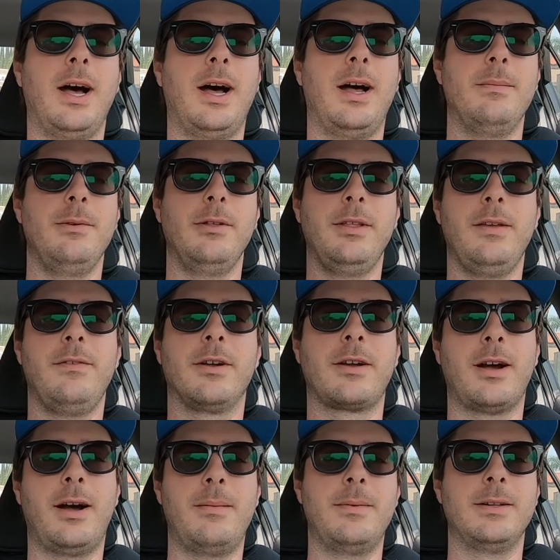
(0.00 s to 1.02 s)
You leave your
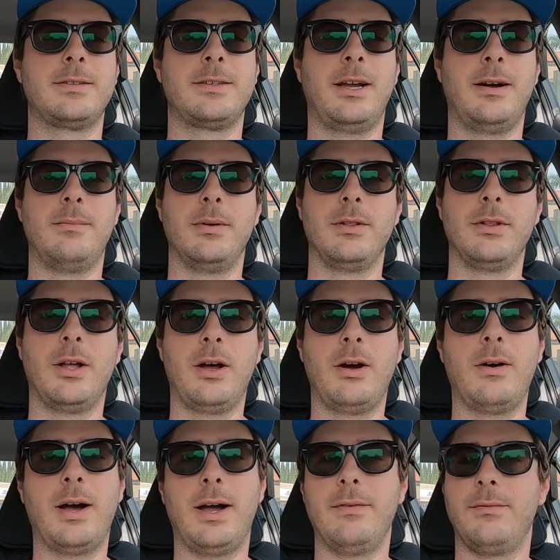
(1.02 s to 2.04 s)
comments down below.
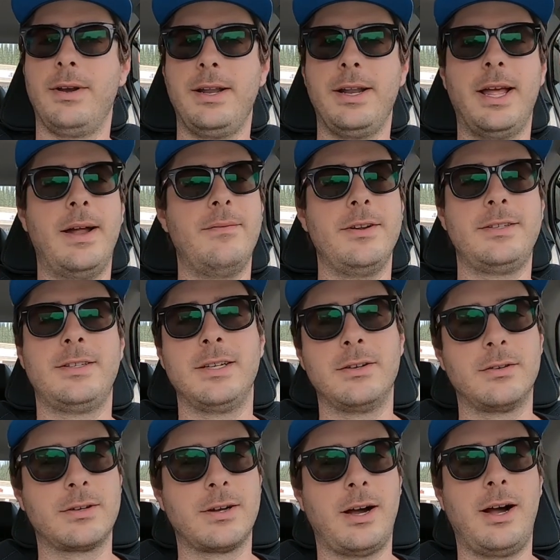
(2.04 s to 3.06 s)
I read every
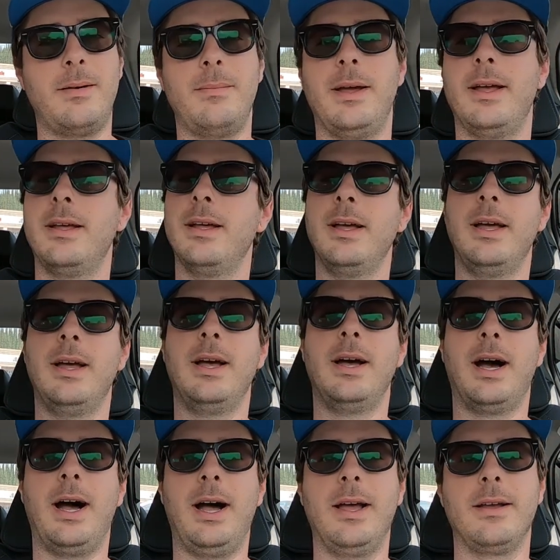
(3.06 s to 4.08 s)
single comment.
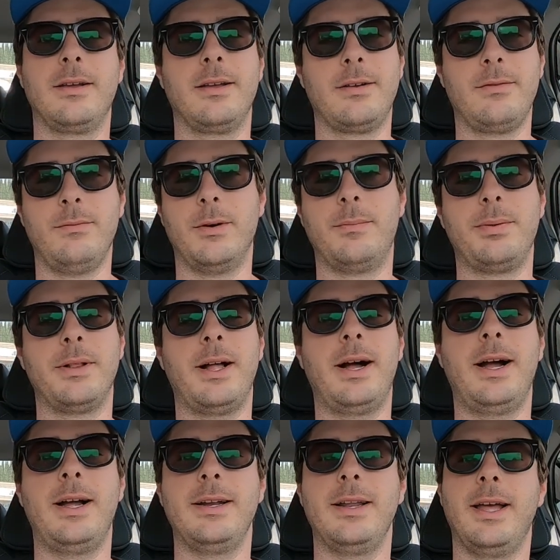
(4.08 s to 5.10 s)
I
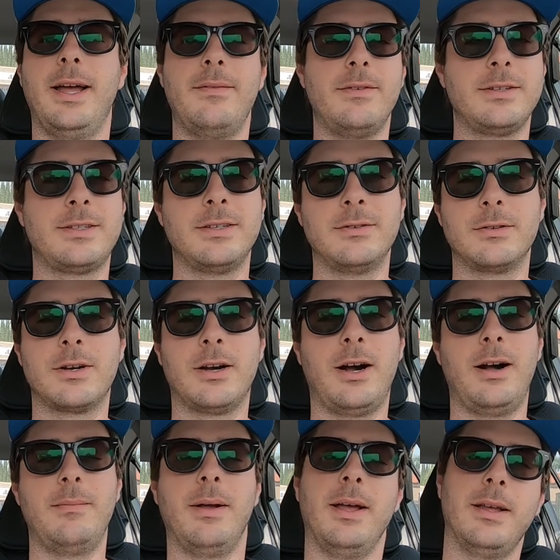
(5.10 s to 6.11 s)
reply to every single
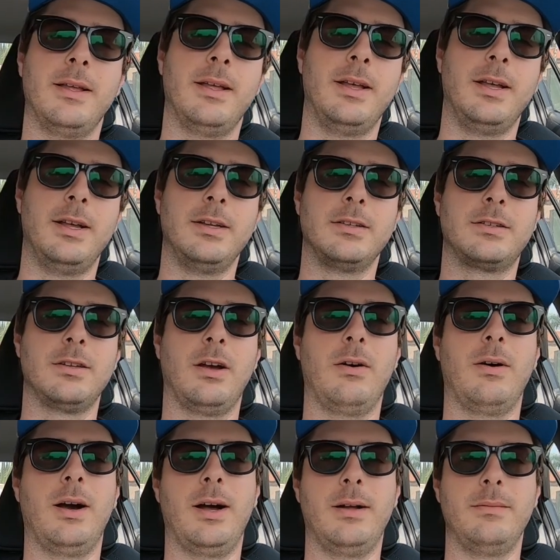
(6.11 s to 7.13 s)
comment.
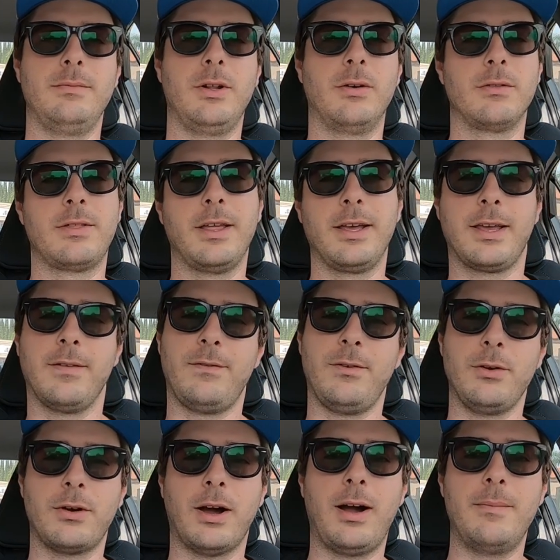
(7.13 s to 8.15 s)
So don't think if you
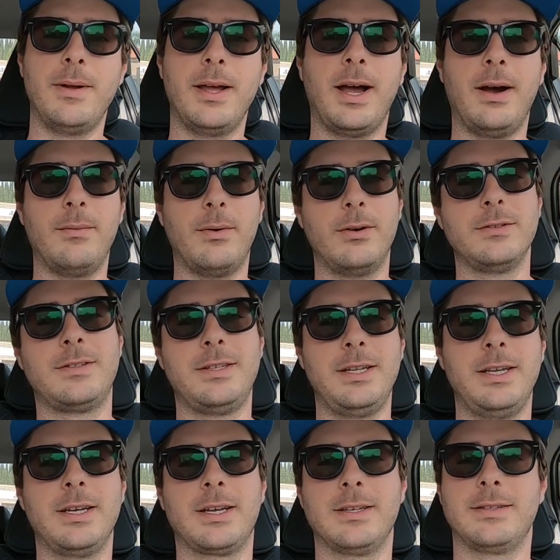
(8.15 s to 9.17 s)
comment I won't
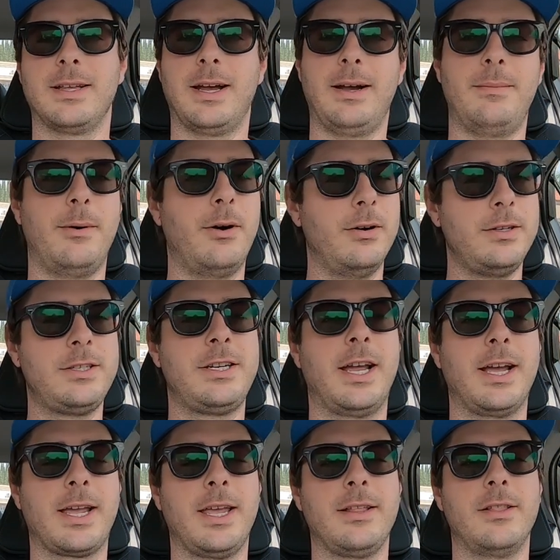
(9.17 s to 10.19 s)
see it, because I'm always
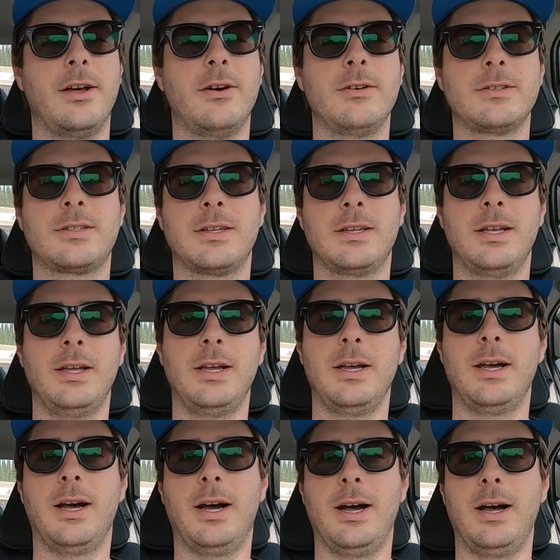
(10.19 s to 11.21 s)
checking those.
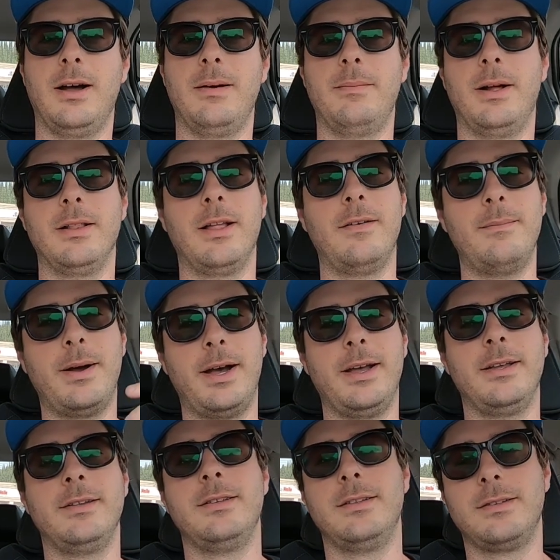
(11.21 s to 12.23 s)
I love
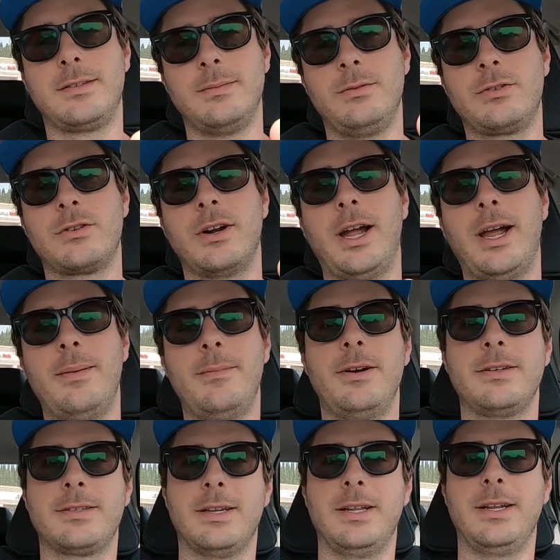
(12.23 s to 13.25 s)
my
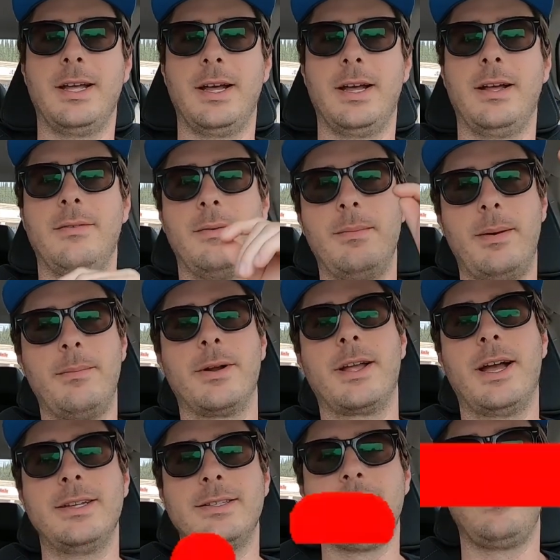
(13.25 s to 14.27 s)
subscribers, and remember
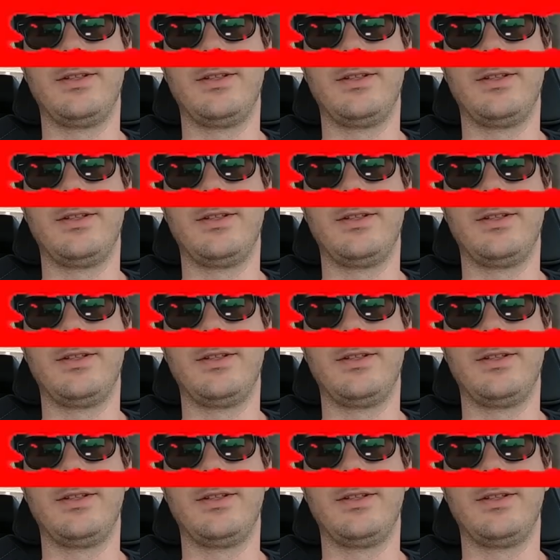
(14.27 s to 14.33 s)
guys, if you